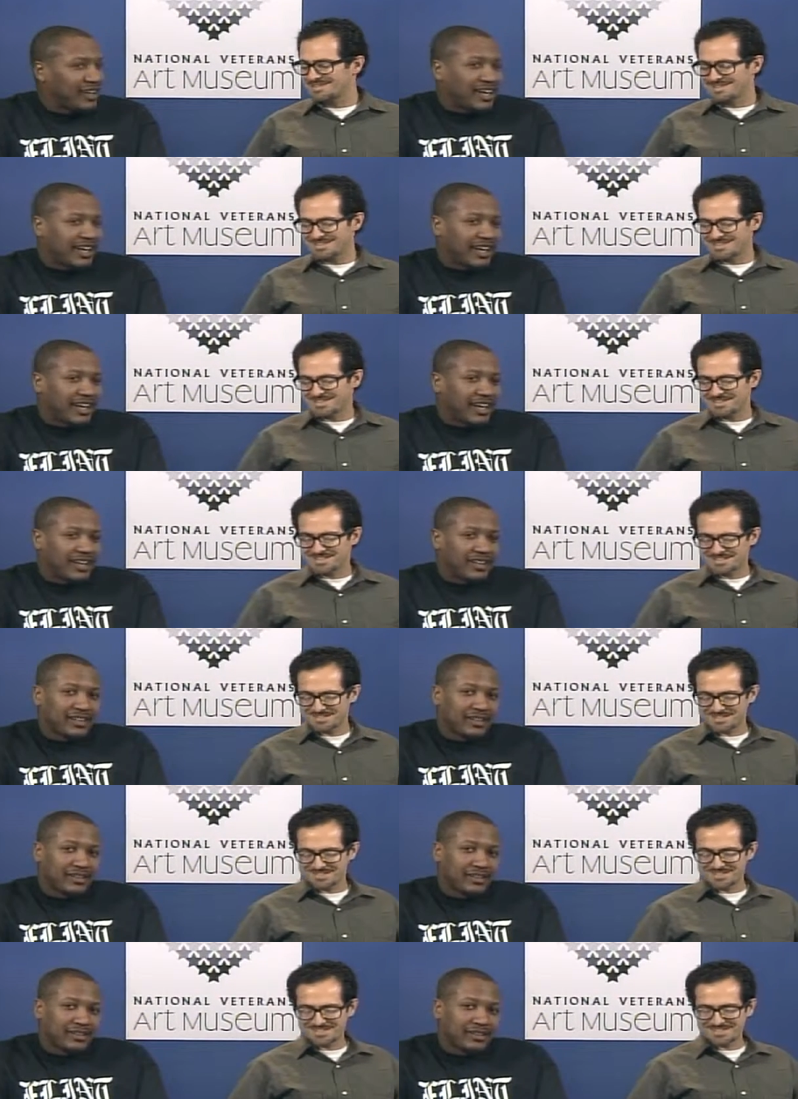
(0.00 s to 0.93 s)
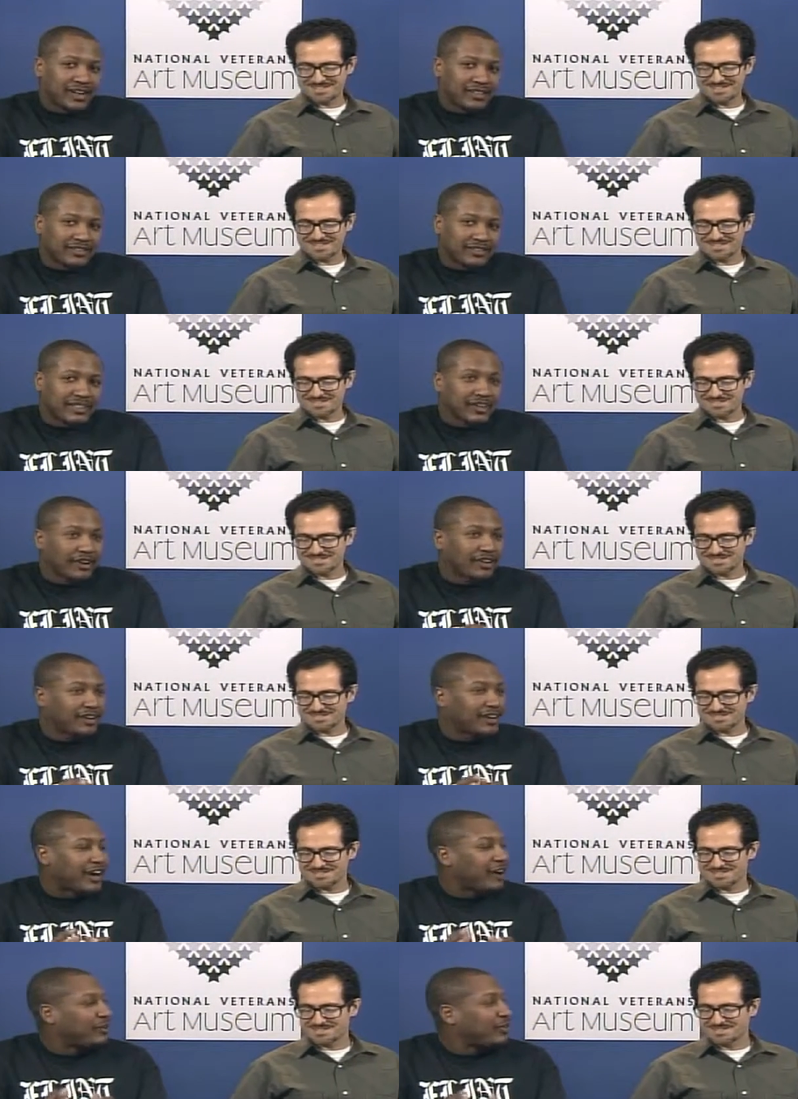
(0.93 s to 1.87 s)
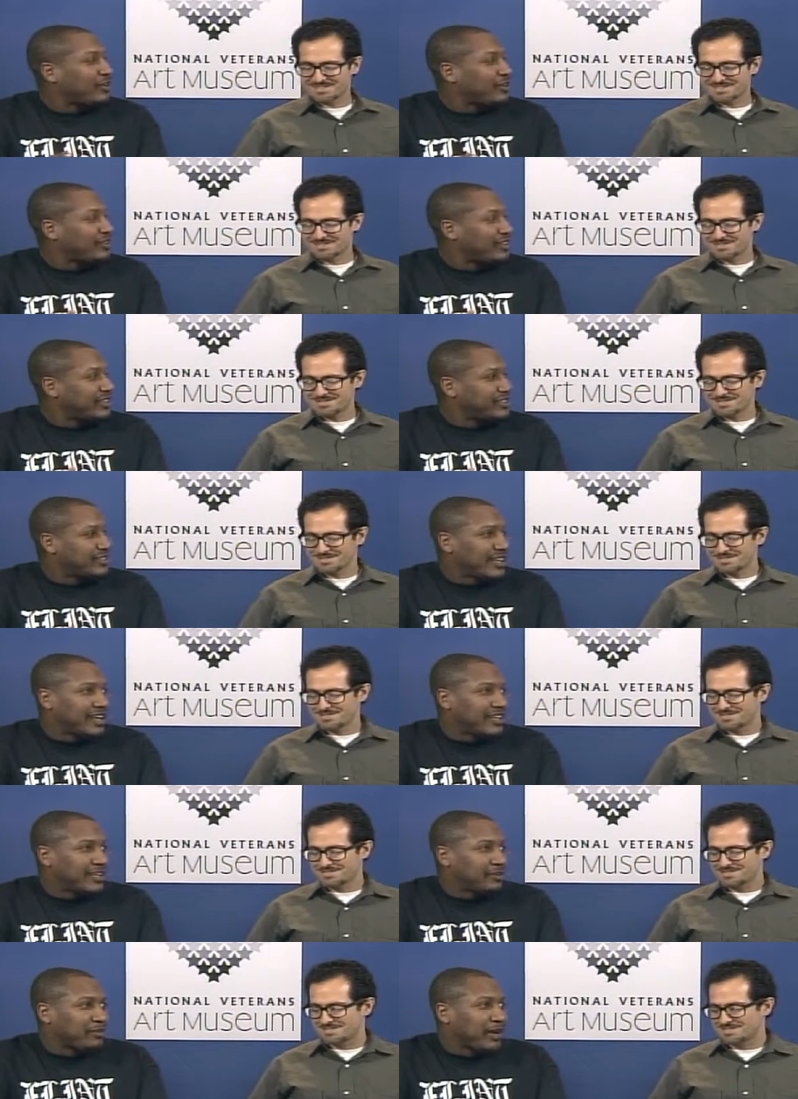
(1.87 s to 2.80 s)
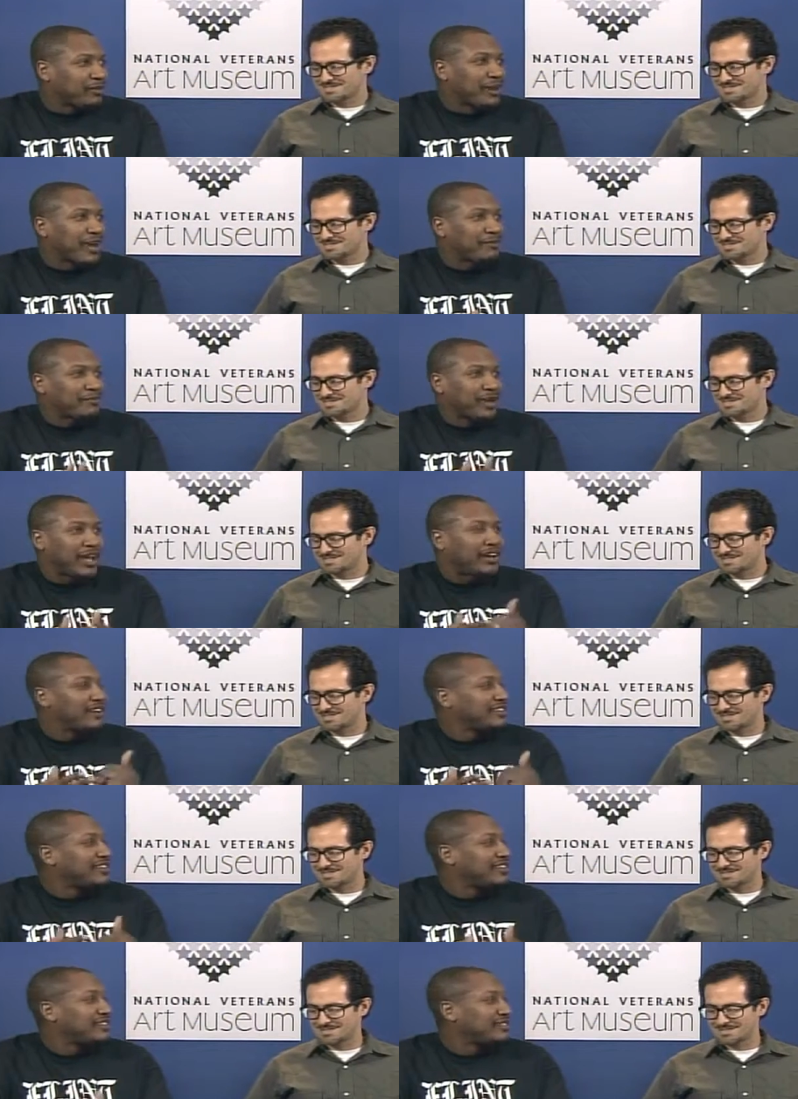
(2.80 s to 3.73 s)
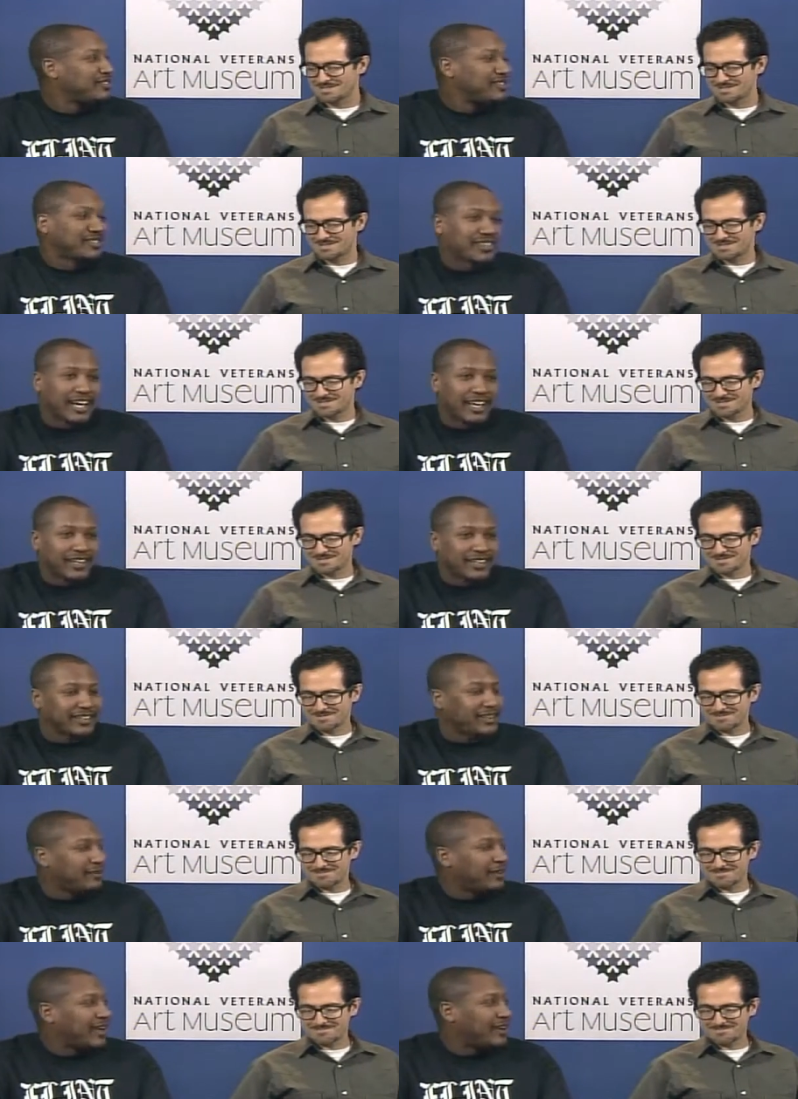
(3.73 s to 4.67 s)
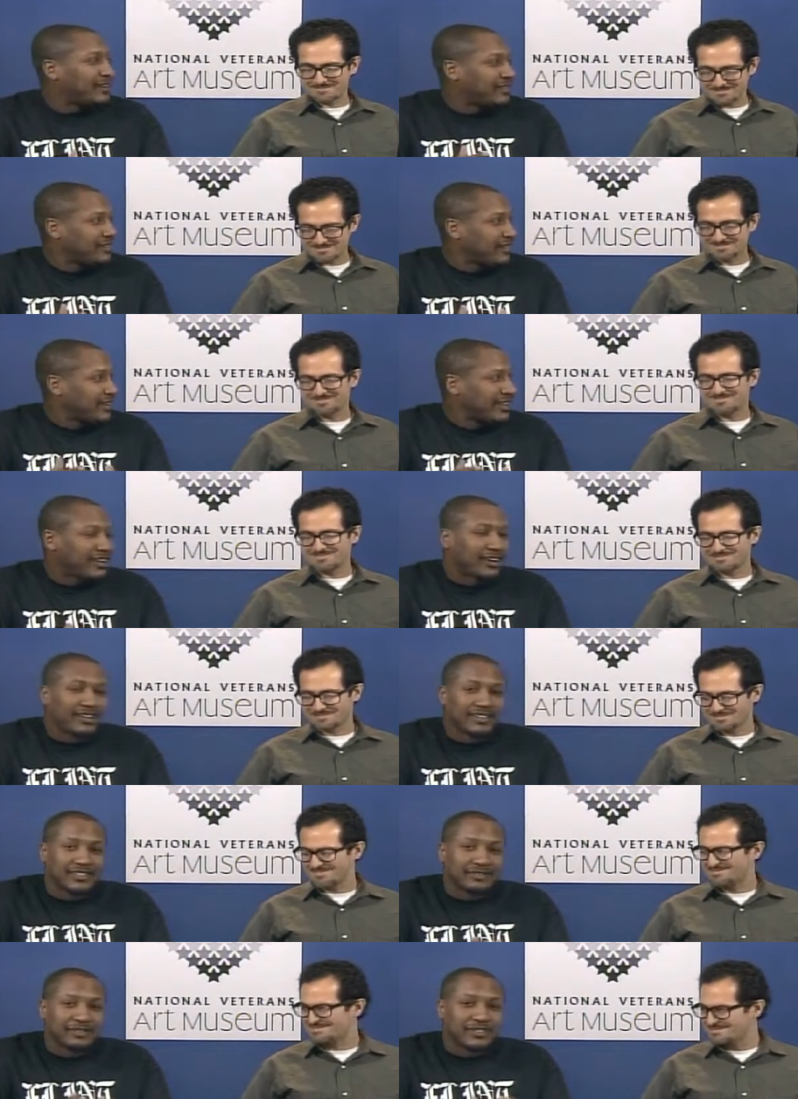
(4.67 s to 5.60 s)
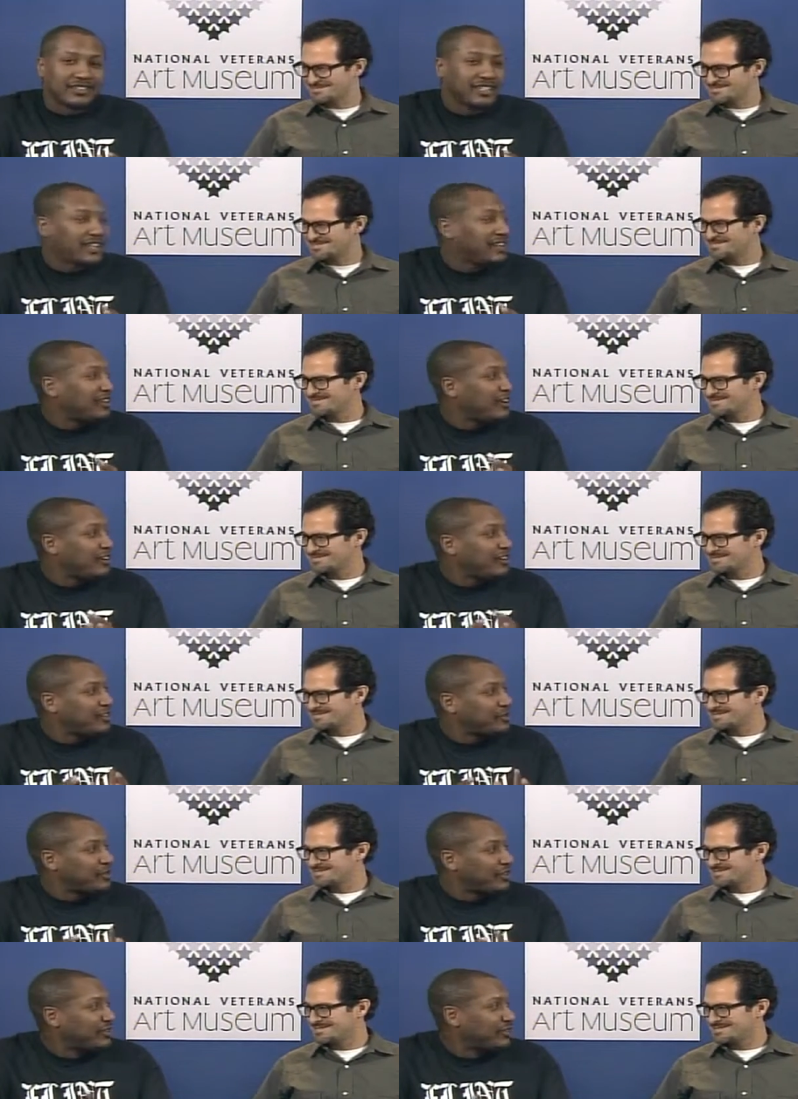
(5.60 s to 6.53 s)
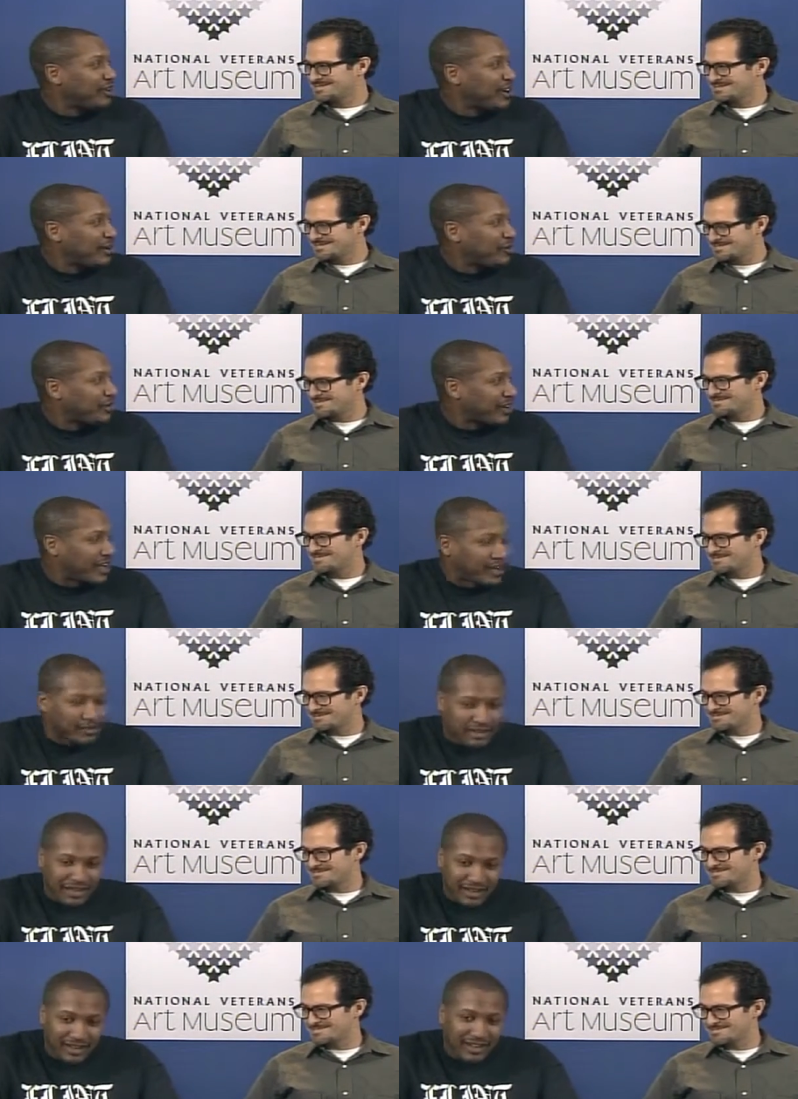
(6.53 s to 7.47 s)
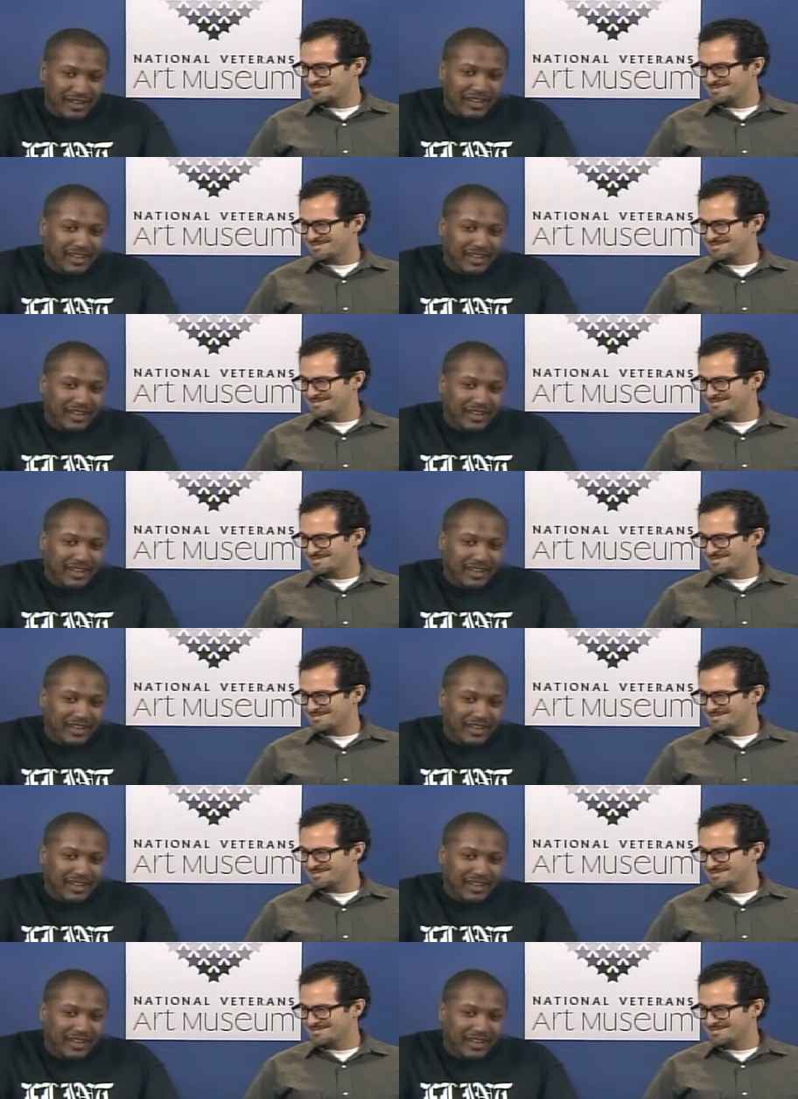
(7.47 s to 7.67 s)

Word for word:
Speaker 1: And, you know, I see all of the artwork on the inside there, but I'm not paying attention to the signage. I'm not looking at all this. I'm just seeing all of this wonderful artwork out there.